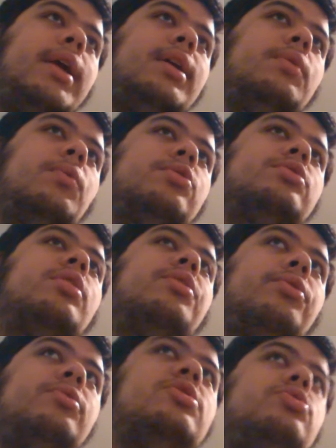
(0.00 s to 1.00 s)
It was
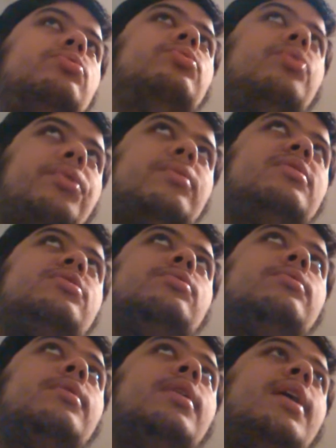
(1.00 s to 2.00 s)
32 to 32,